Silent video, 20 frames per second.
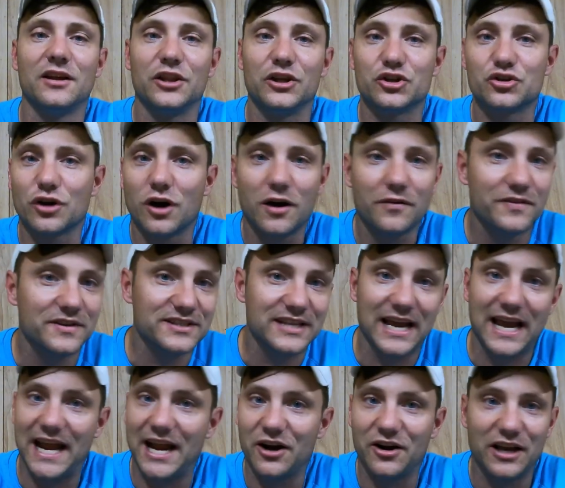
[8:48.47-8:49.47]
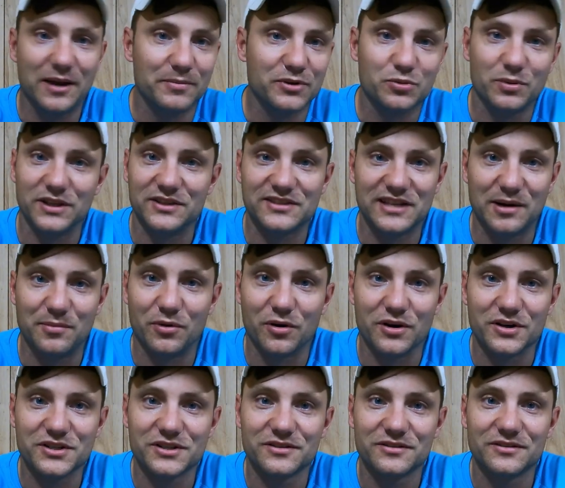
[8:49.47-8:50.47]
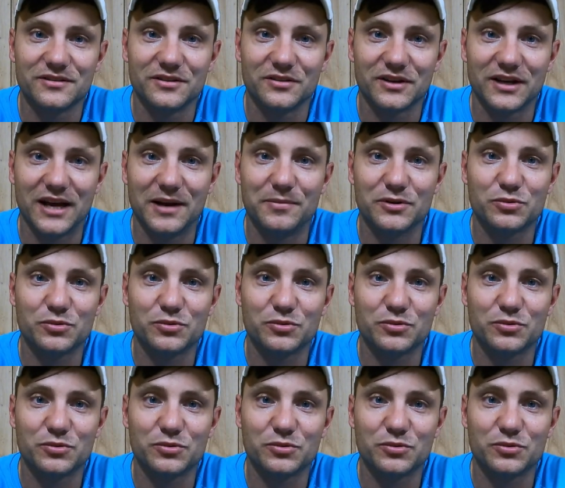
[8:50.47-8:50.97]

The trough is that area in between the sandbars, okay?